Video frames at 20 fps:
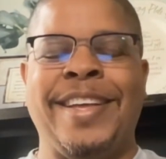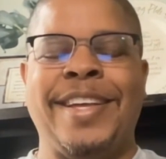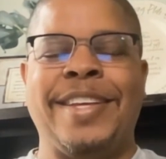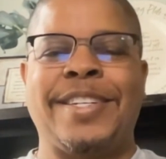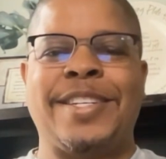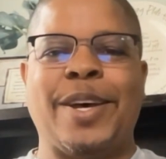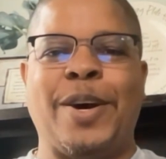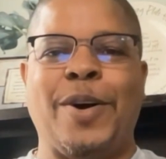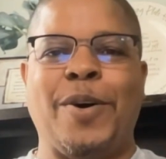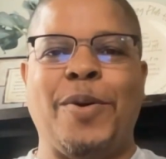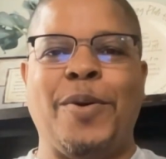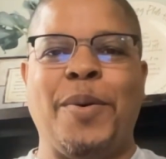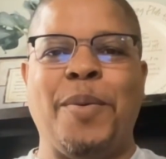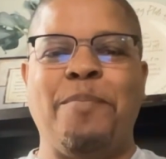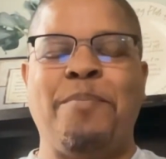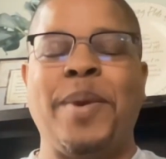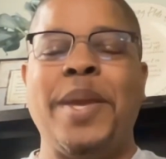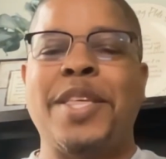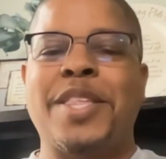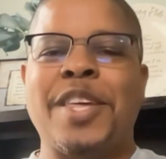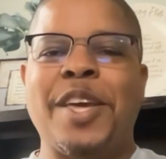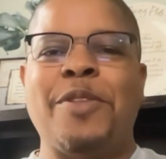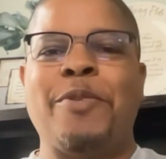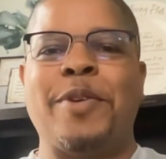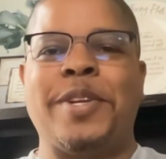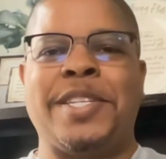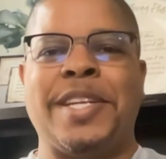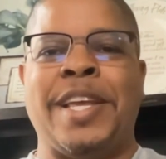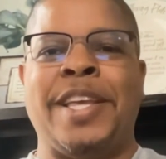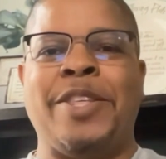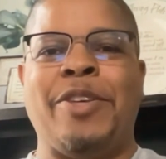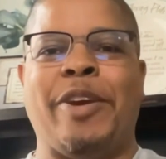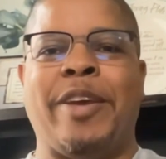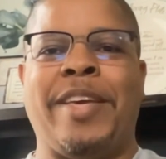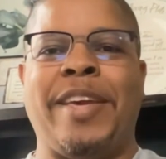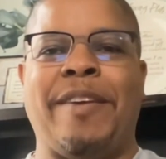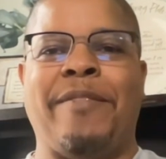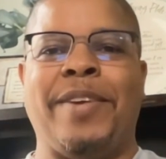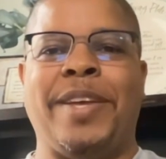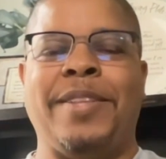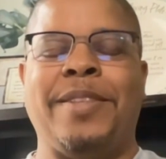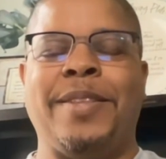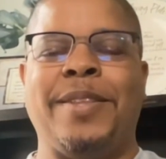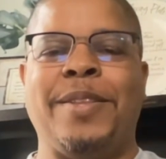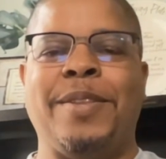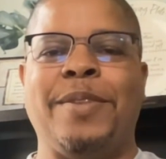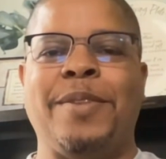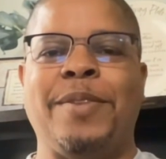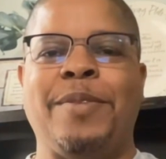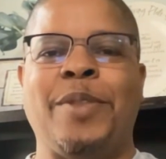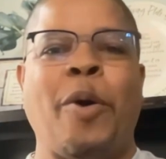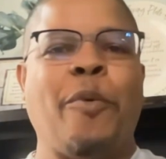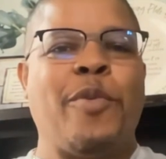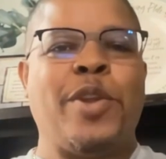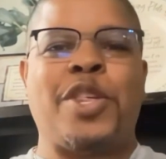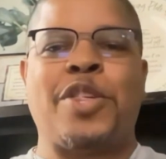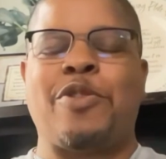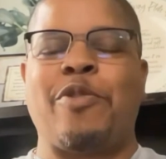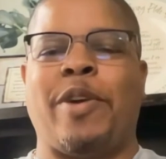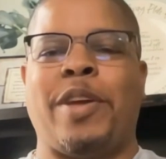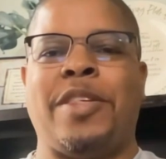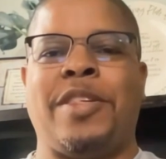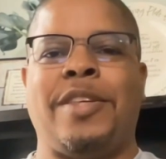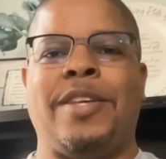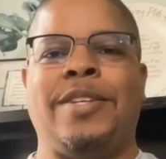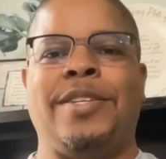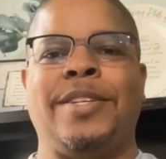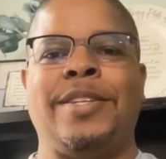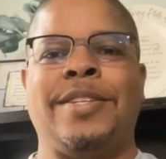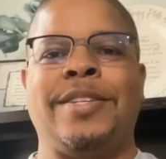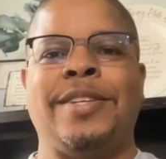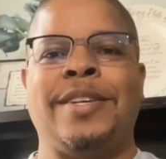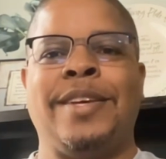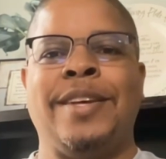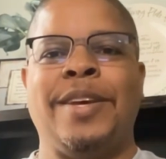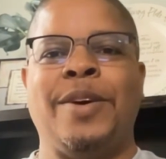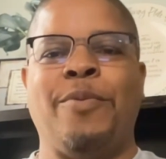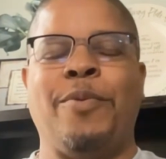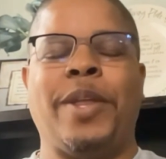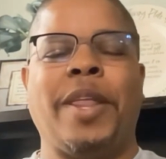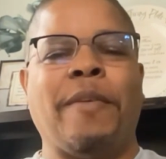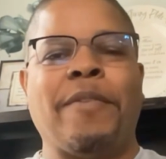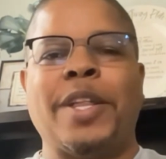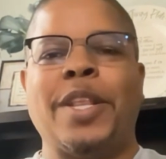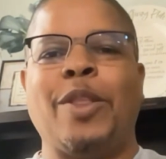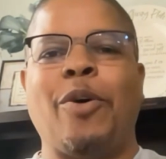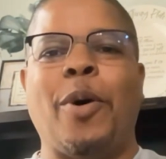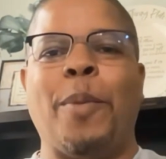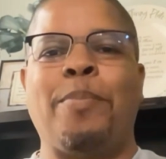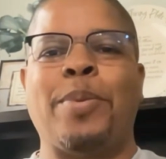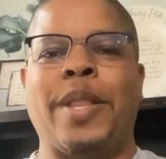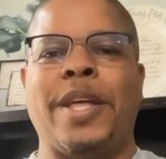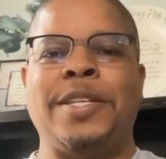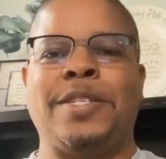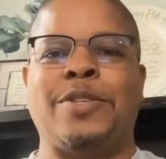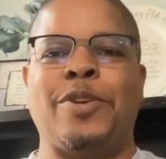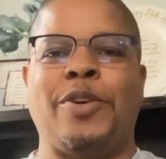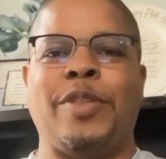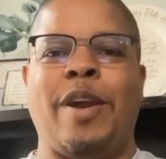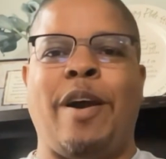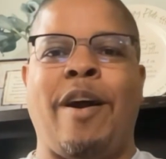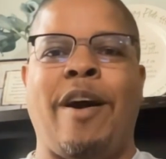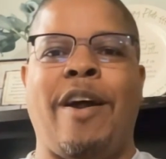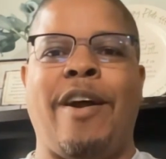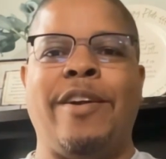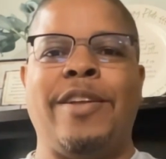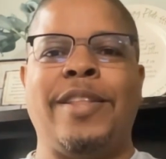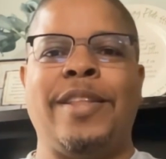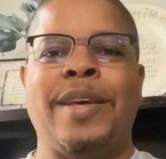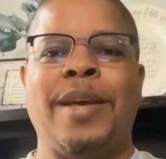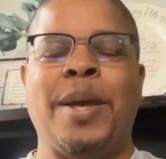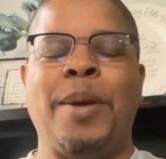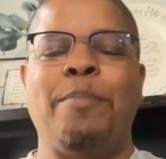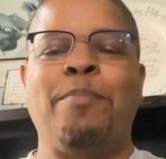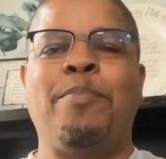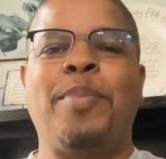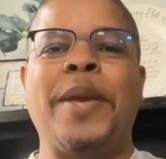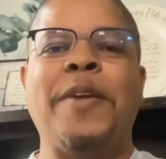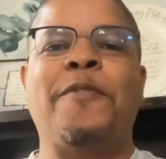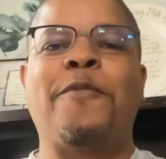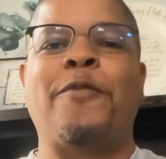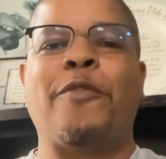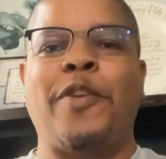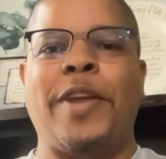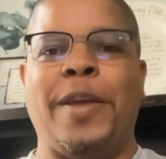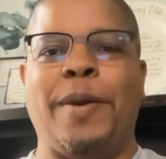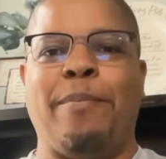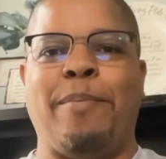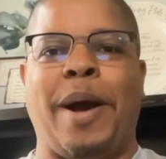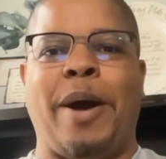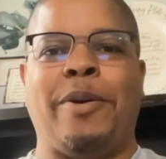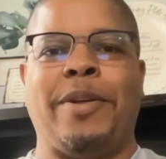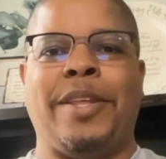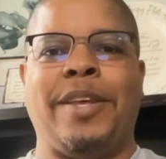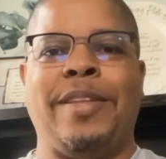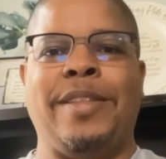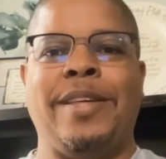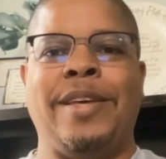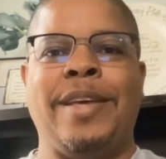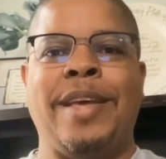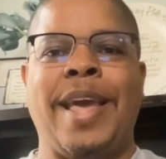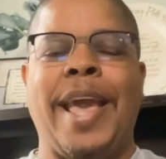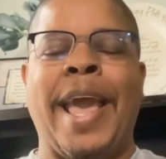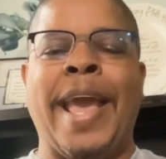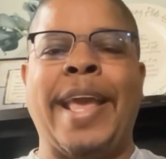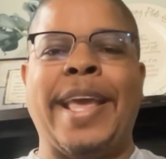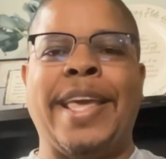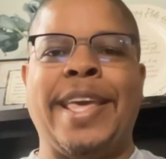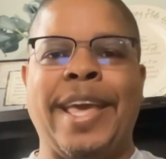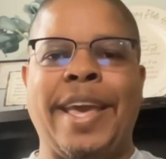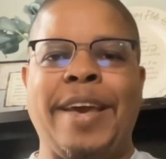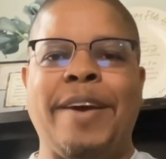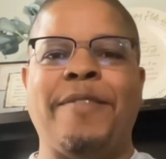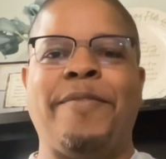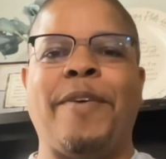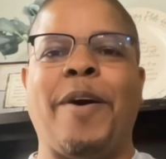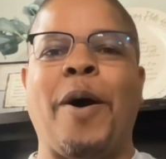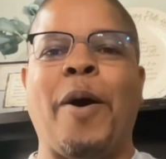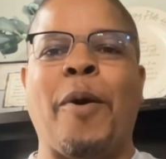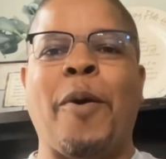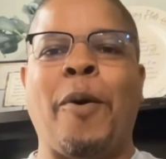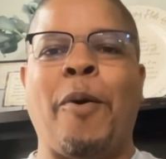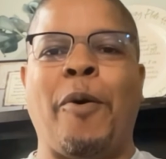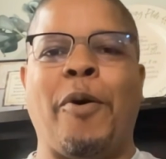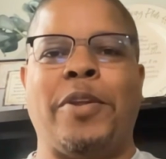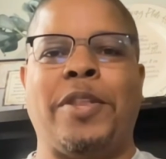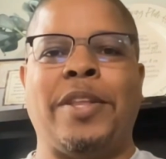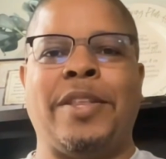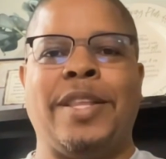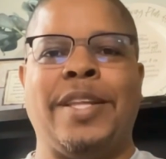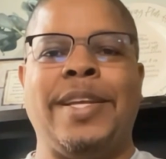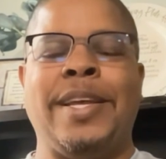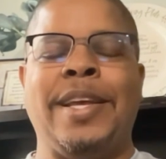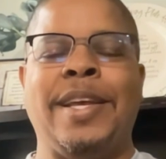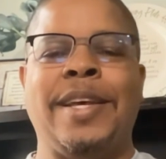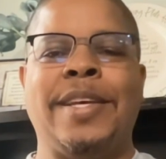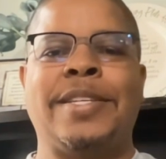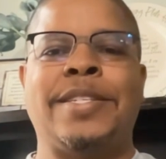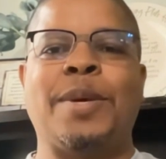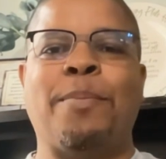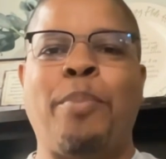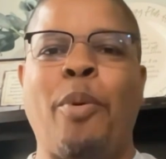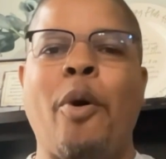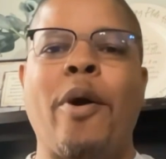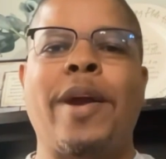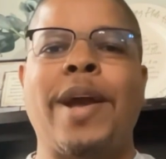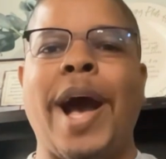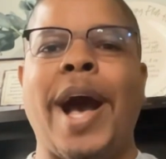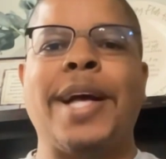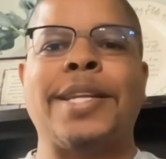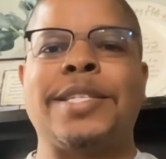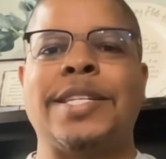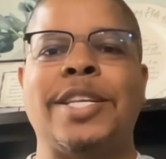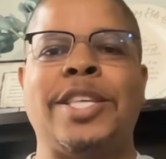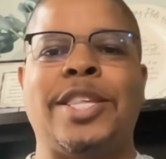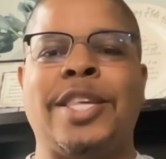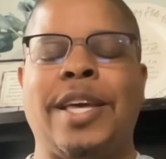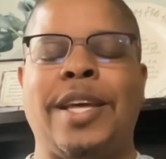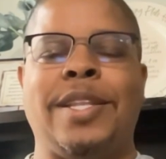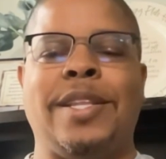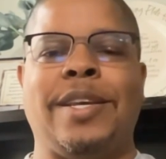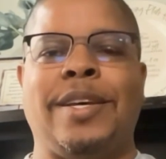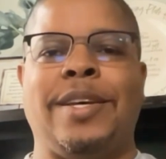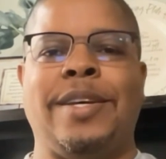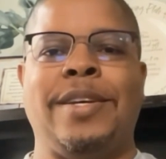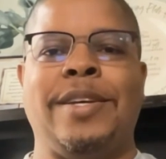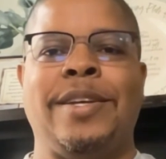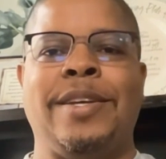So be generous in your giving, no restrictions. Whatever the Lord placed on your heart, be free about it and give accordingly. Support God's agenda.